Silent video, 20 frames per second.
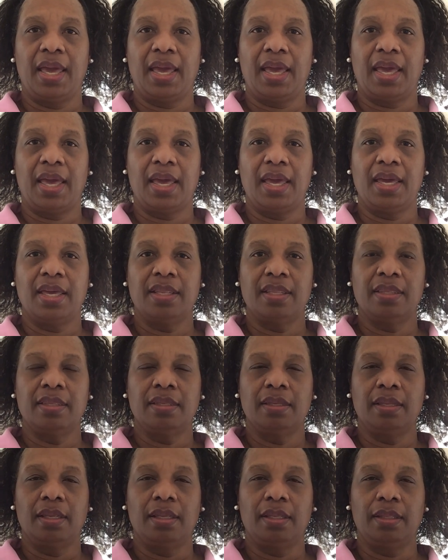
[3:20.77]
And
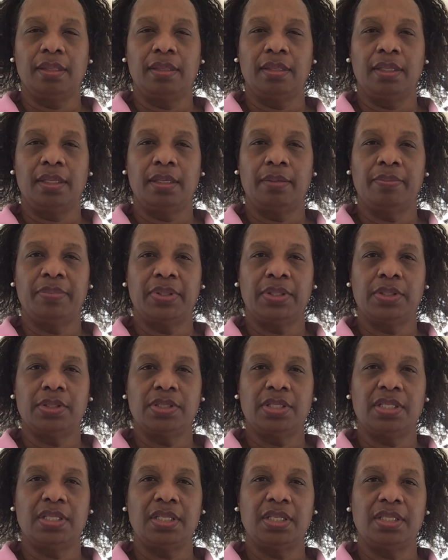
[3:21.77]
the
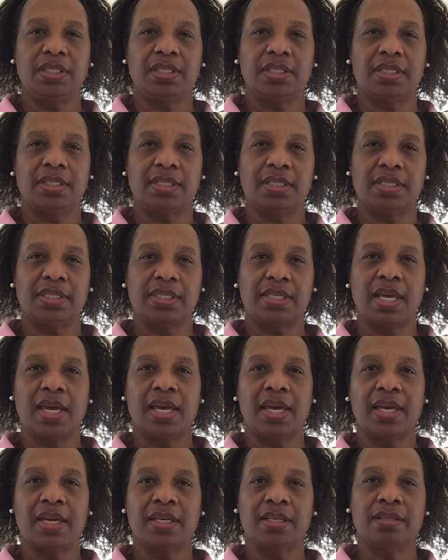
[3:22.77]
ability to
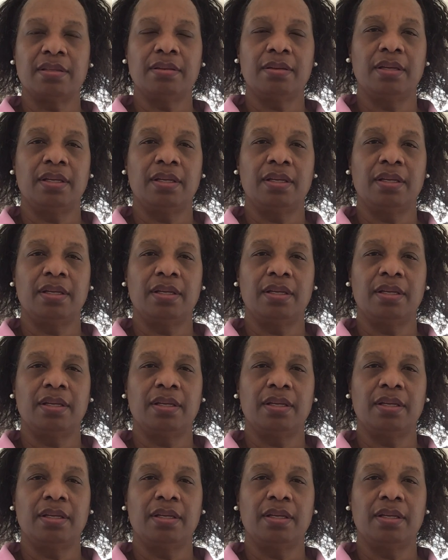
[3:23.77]
design